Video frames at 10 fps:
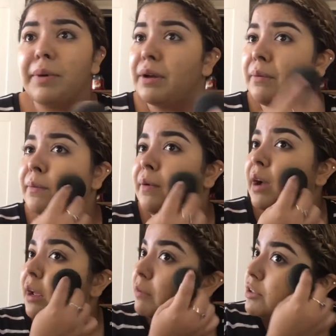But
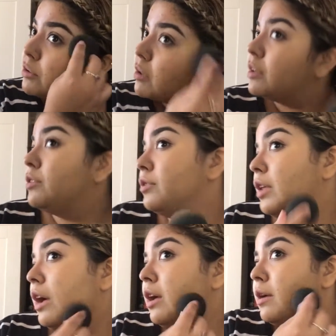why would you want to do
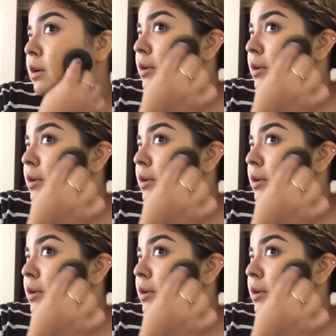that?